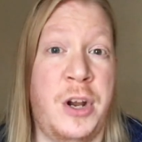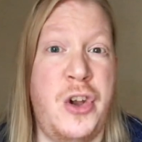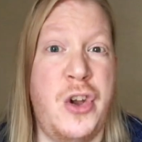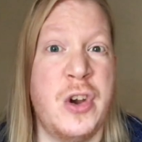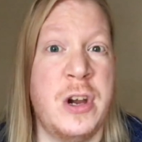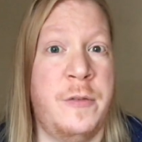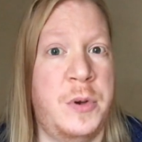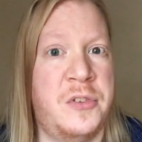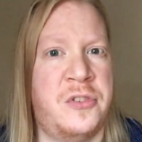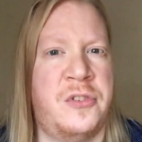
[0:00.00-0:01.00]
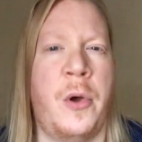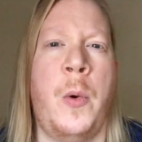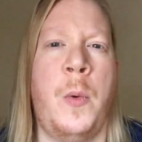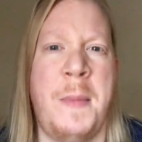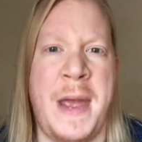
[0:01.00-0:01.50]
a nerve with so
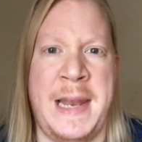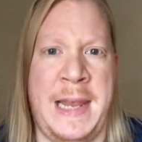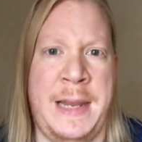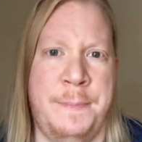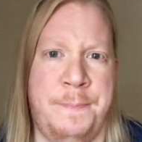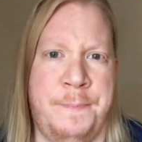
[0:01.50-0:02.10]
many.